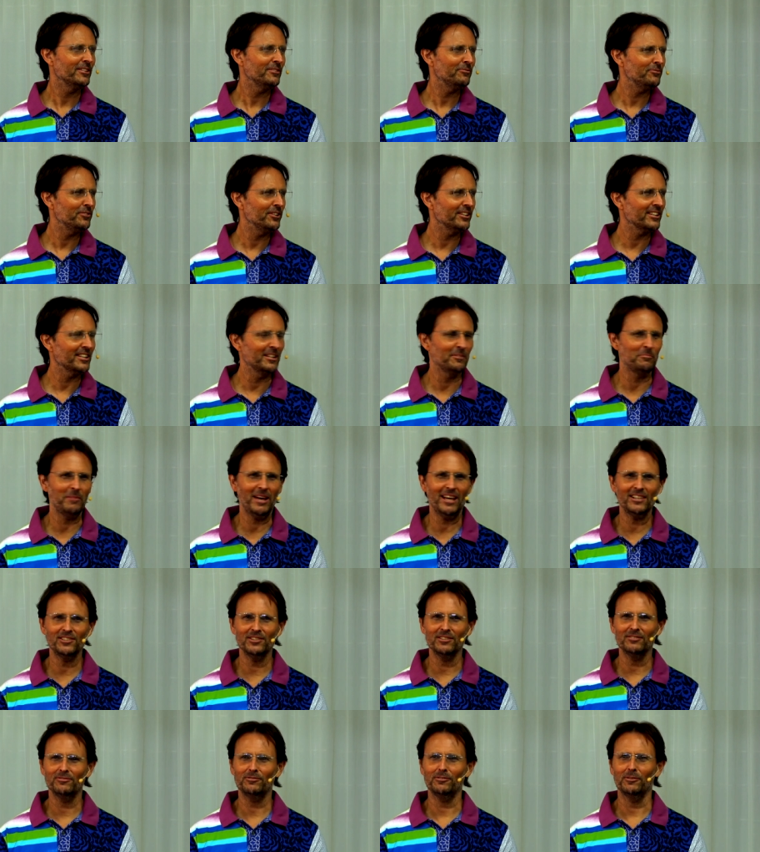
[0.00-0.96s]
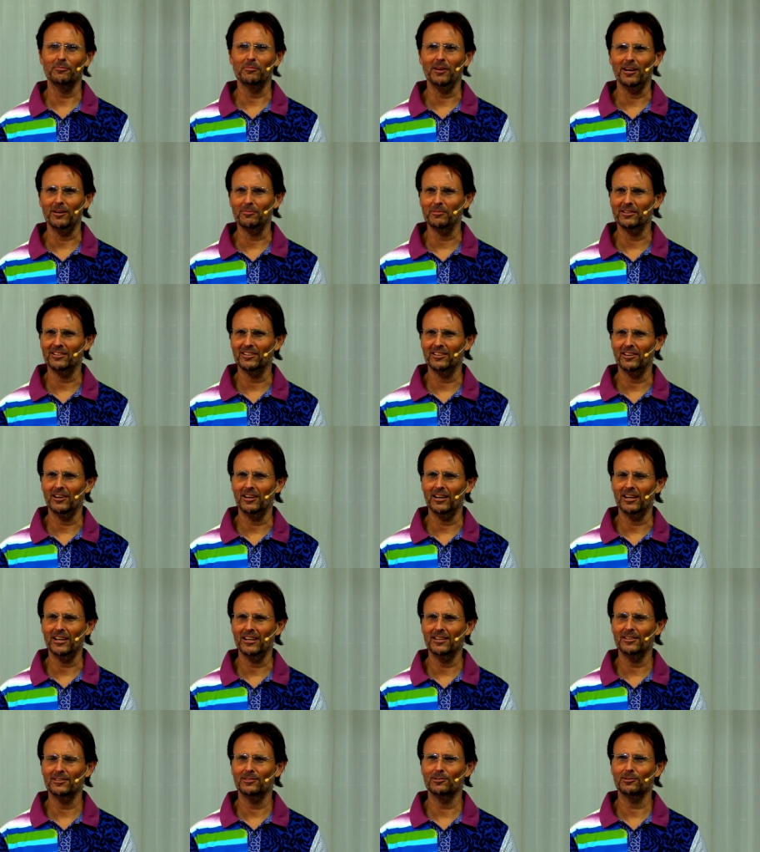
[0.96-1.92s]
if you can imagine for a moment that
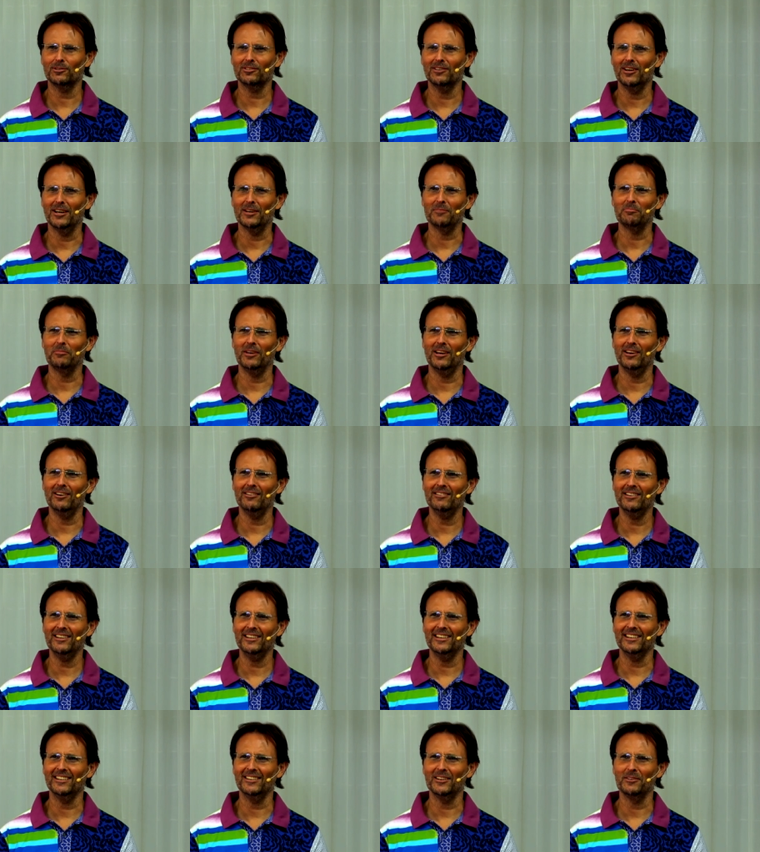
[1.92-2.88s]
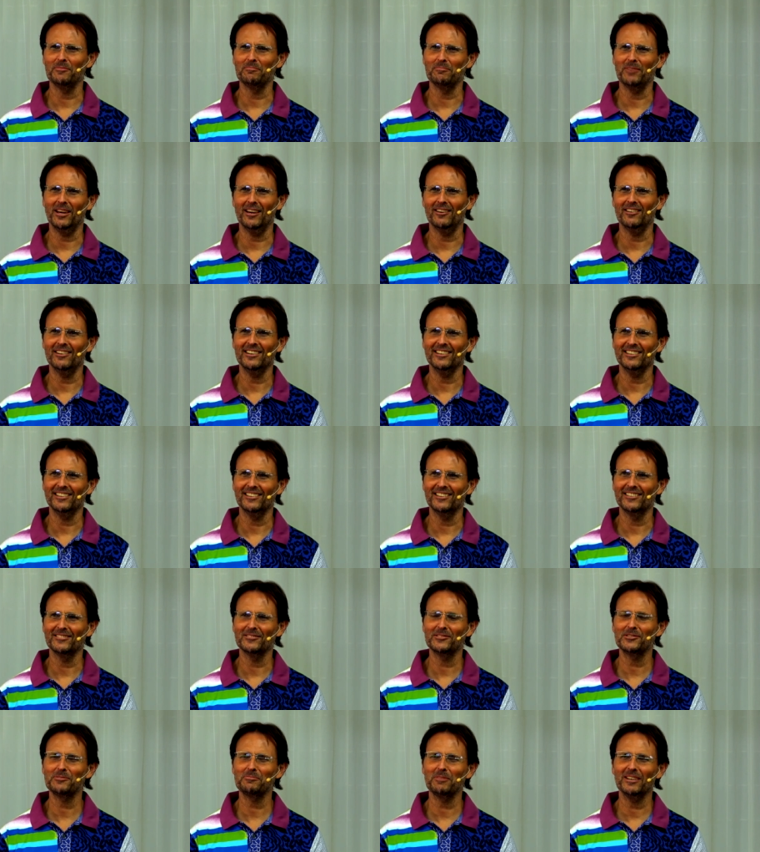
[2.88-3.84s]
I look like Mary and I'm Mary and
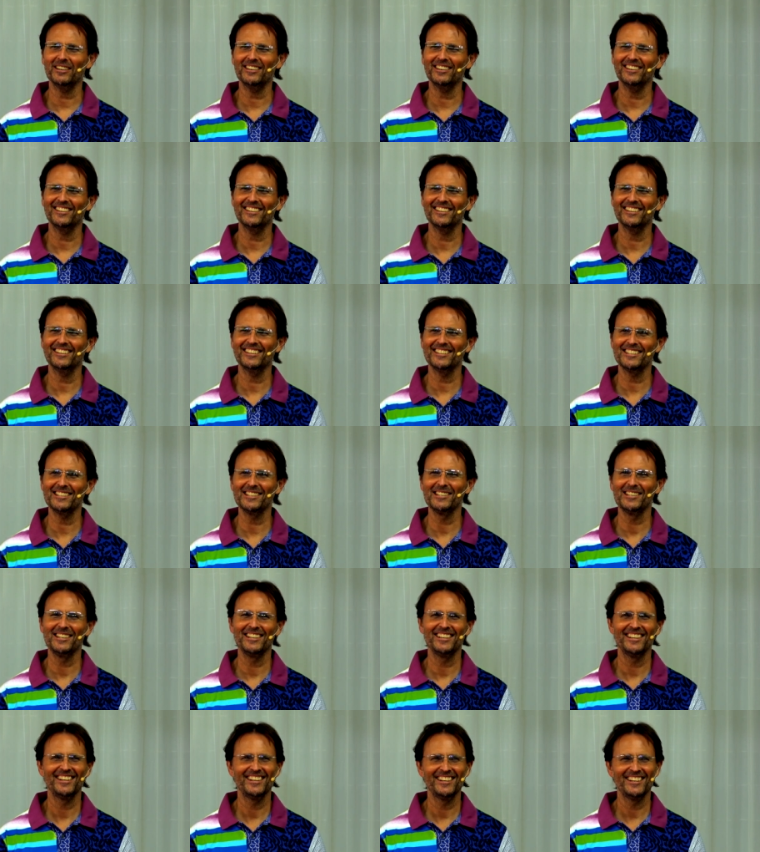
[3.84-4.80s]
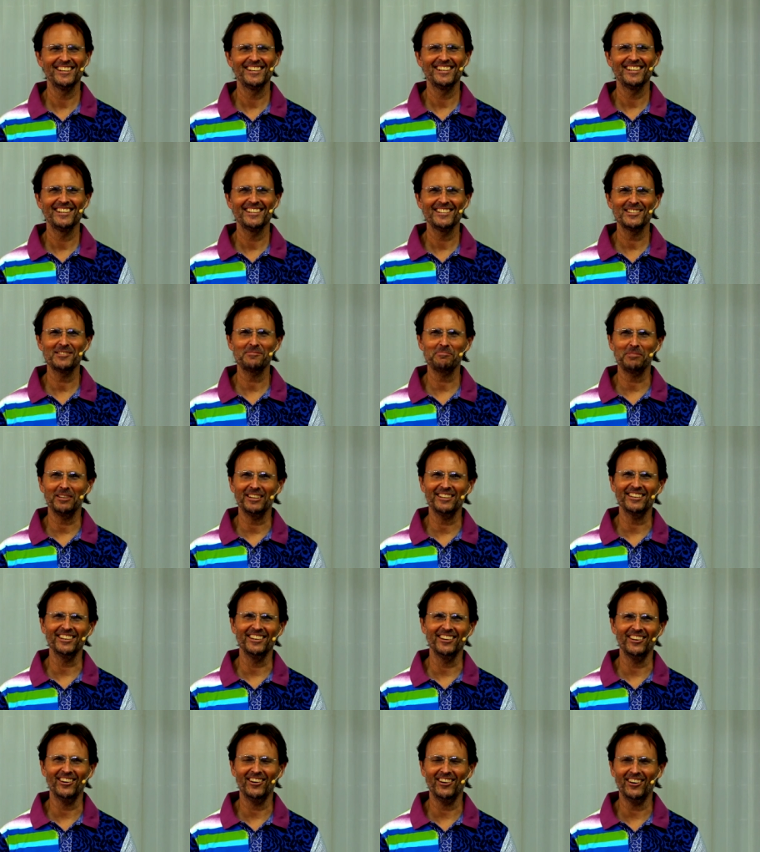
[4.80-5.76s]
I'm spe-
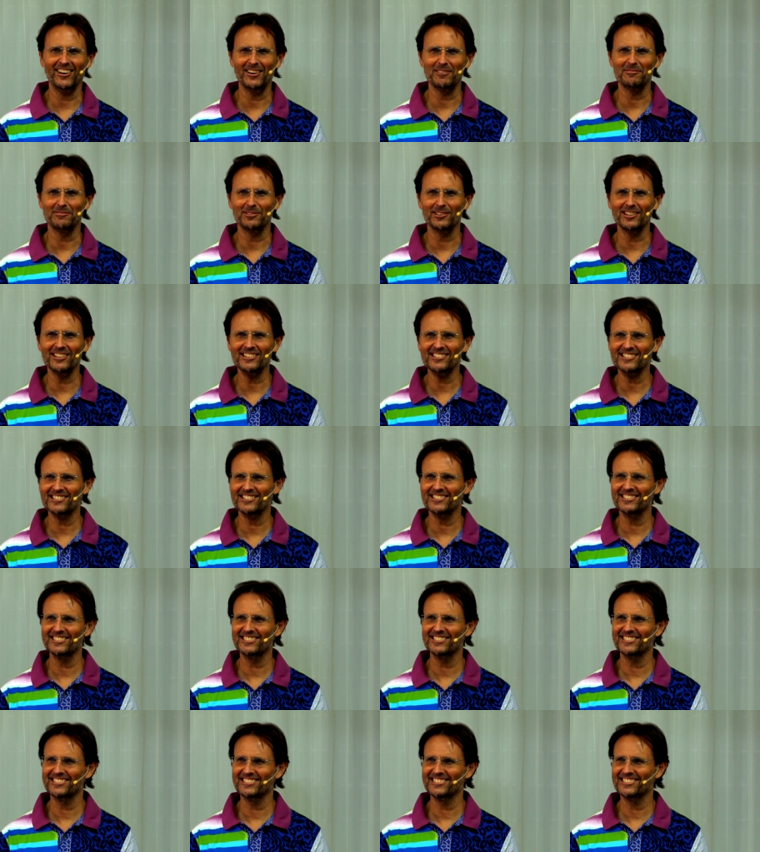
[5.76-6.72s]
speaking a high voice.